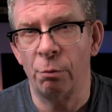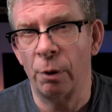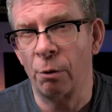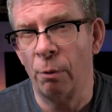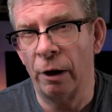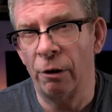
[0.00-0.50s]
to
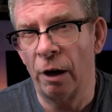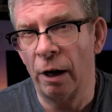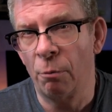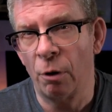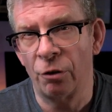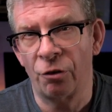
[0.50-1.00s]
require
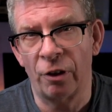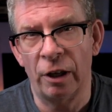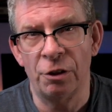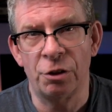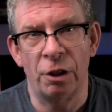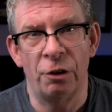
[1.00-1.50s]
eyewash
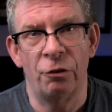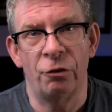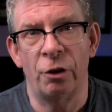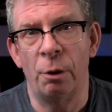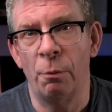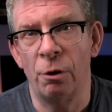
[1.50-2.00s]

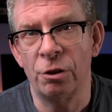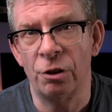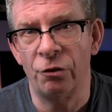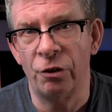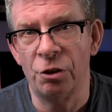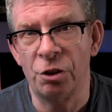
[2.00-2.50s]
stations and
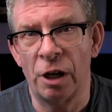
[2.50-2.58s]
emergency